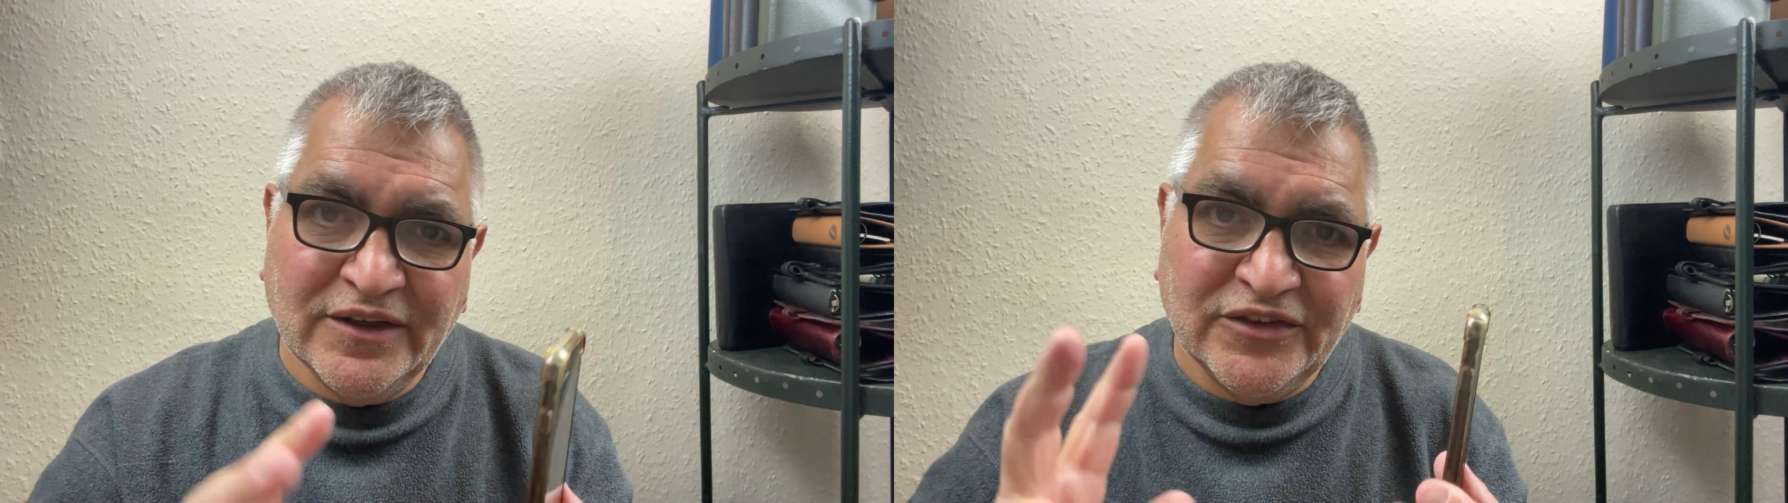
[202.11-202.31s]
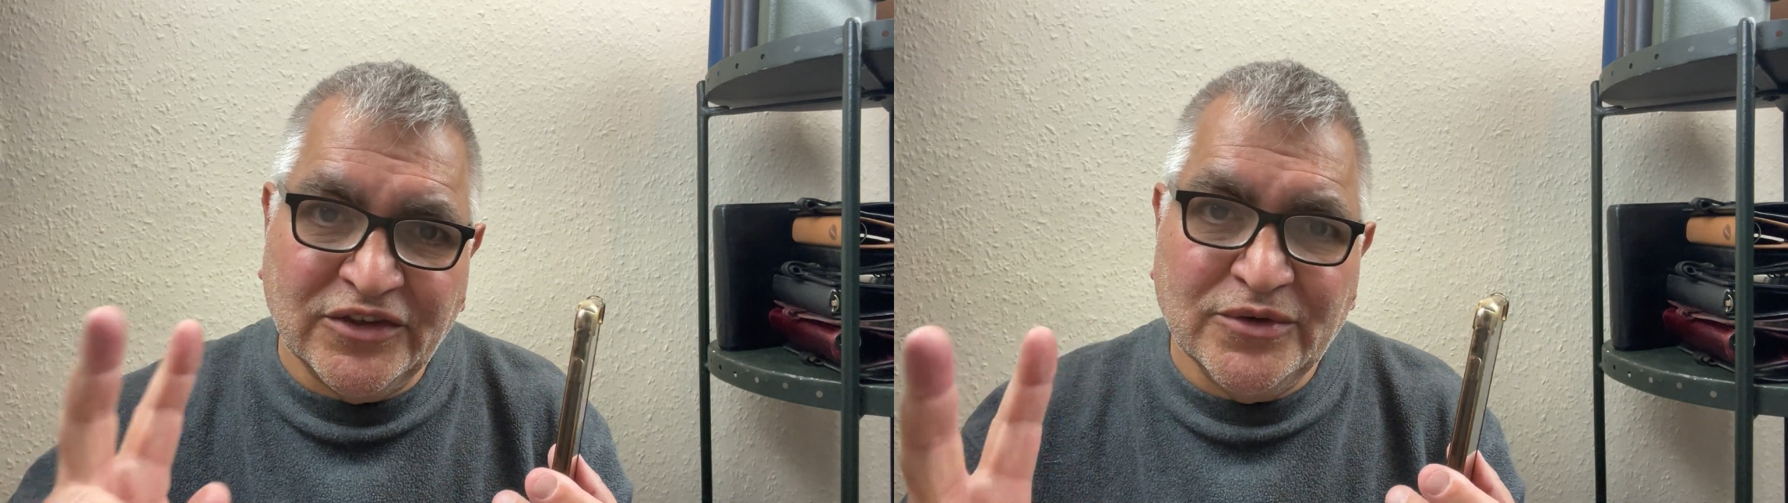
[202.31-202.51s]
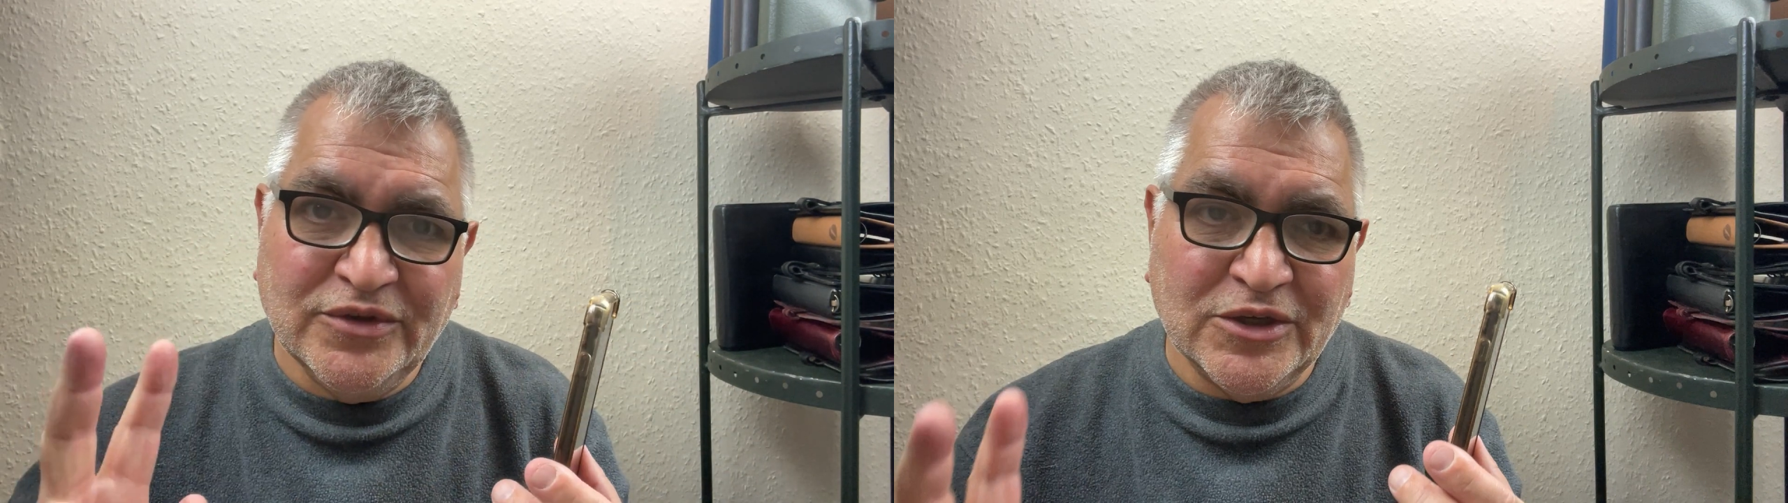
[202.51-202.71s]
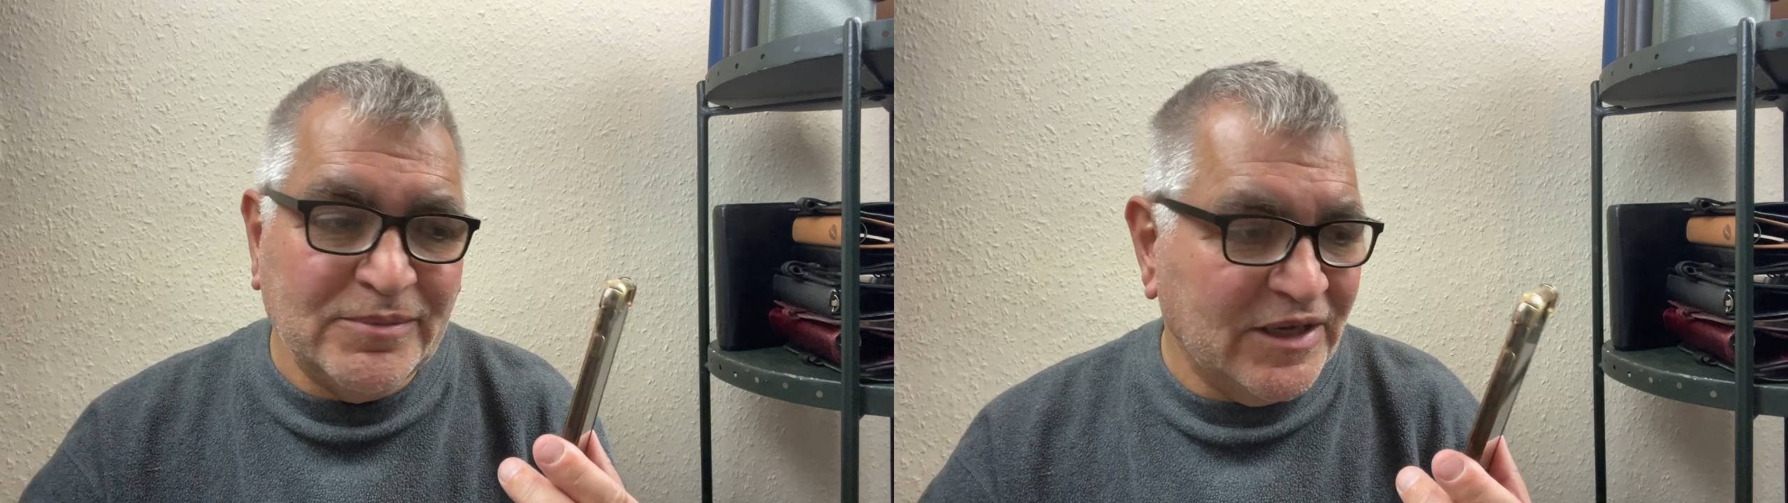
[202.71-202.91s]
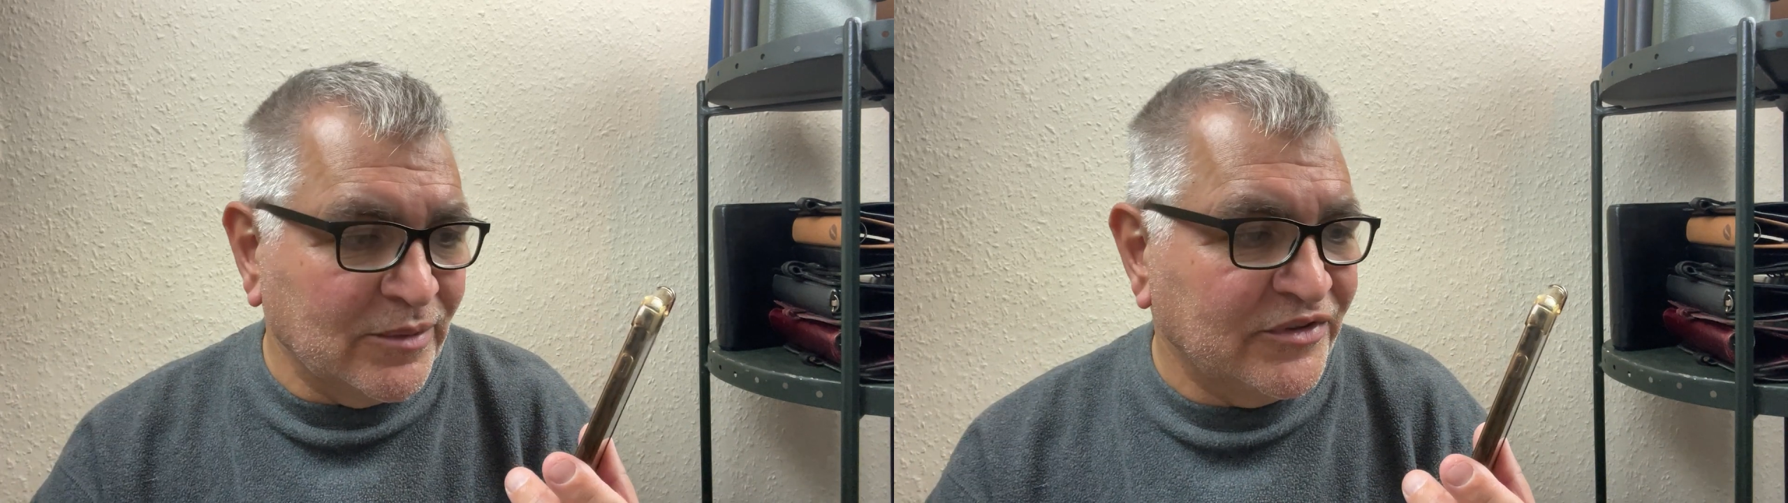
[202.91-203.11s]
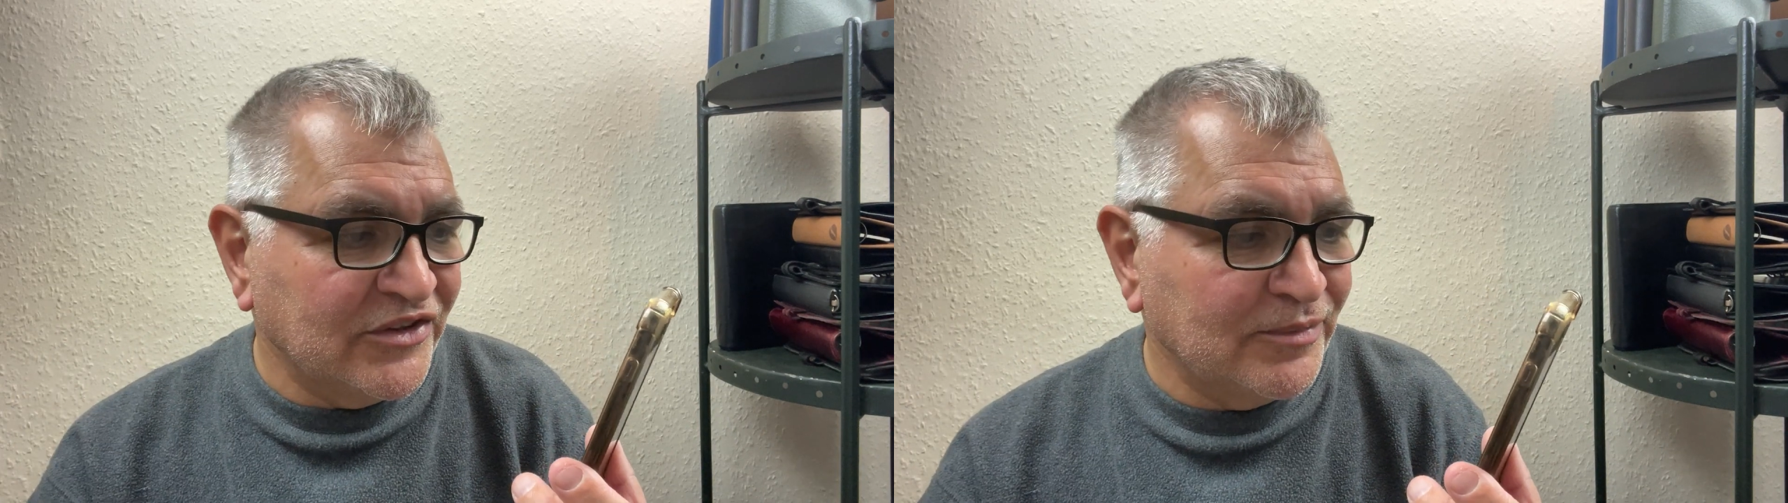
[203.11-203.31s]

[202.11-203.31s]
two ubiquitous